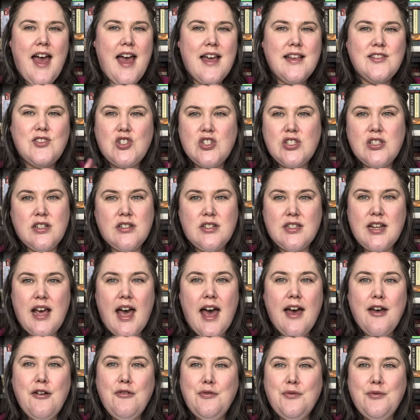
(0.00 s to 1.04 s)
It's just a
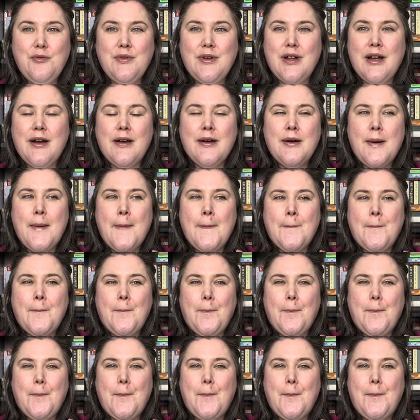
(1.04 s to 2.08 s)
town,
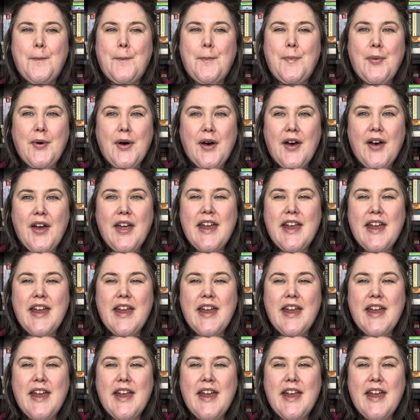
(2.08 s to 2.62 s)
but